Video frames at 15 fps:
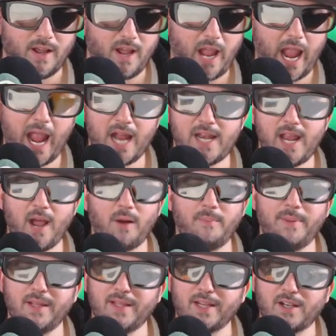And now
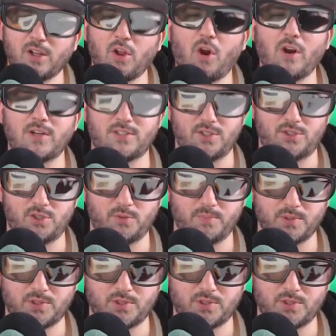Emilia Clarke's a super